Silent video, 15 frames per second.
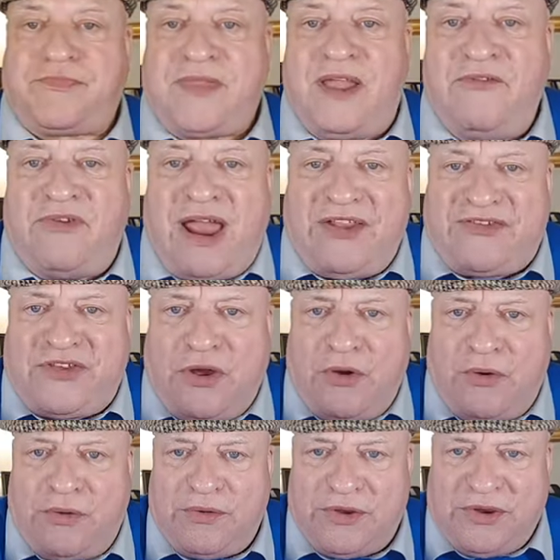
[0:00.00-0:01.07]

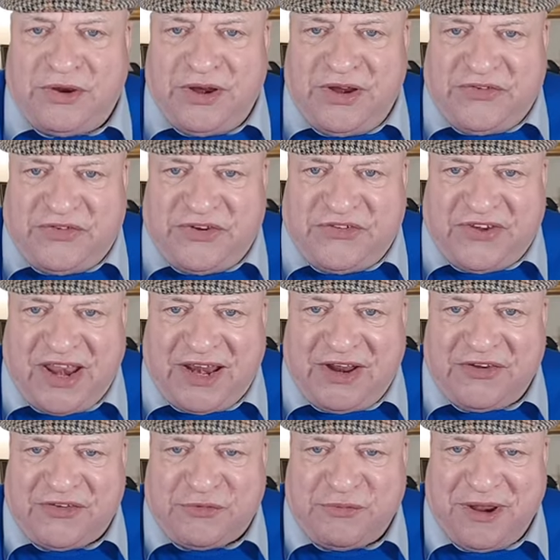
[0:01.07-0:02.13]
Russell, you need to tell
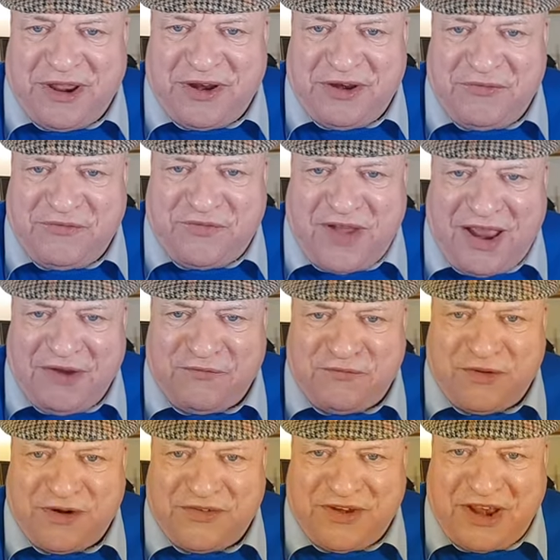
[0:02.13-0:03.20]
us where in Fife.
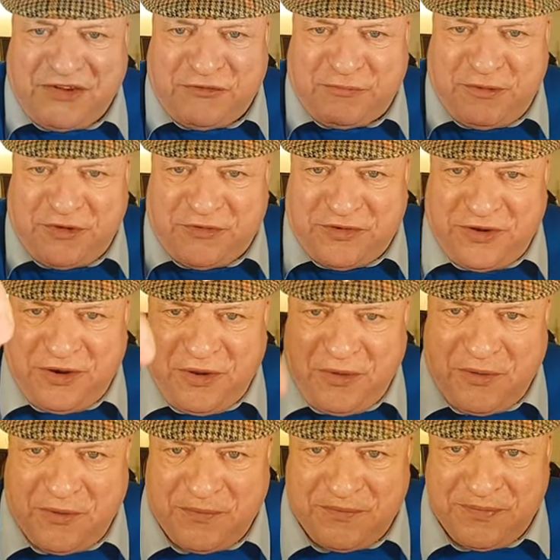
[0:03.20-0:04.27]
We're desperate to
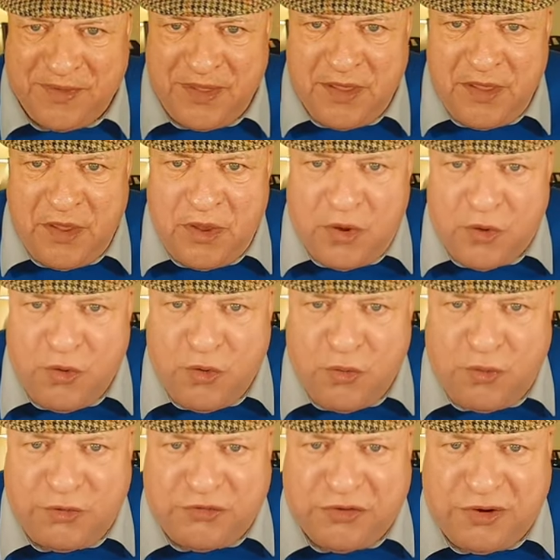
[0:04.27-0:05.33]
know. Who
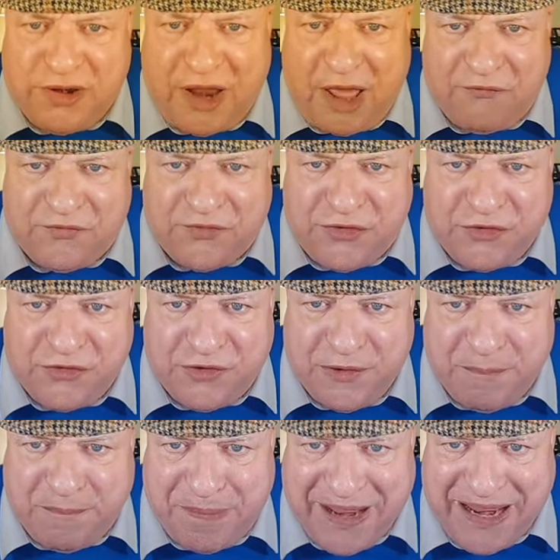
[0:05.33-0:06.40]
would you love to
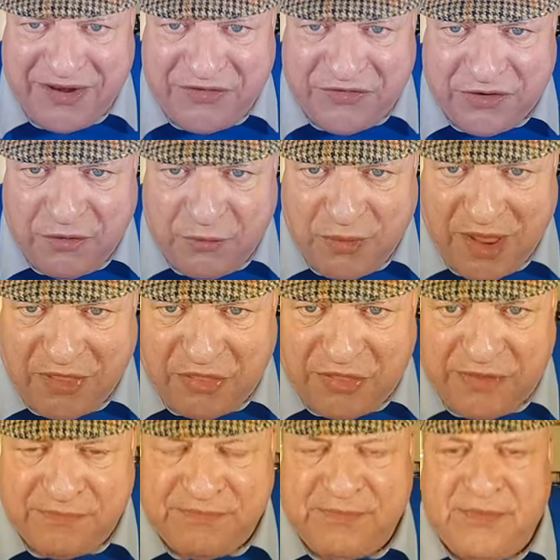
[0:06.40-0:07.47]
debate
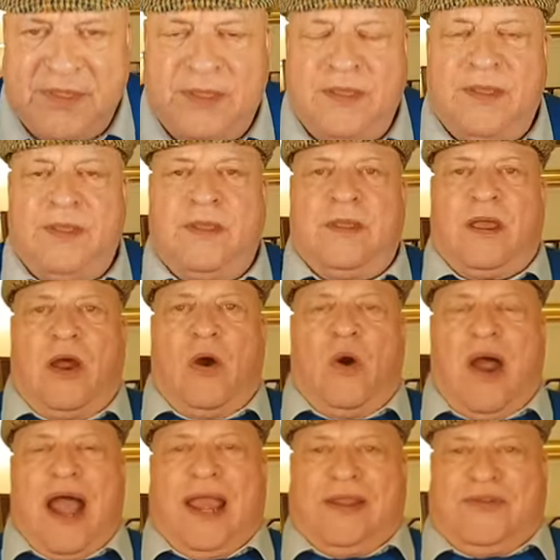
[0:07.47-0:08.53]
with? Oh,
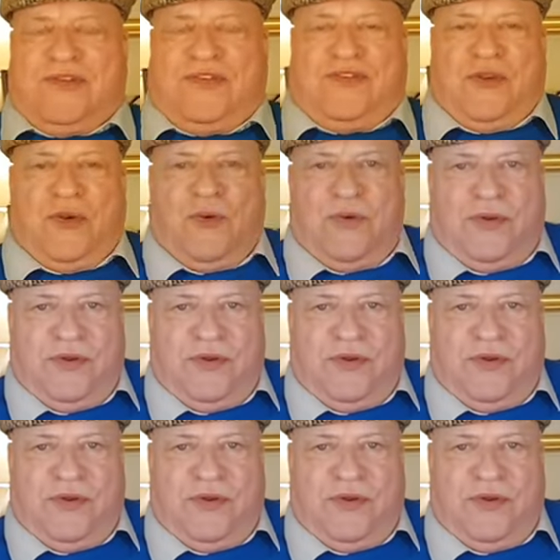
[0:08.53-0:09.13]
I don't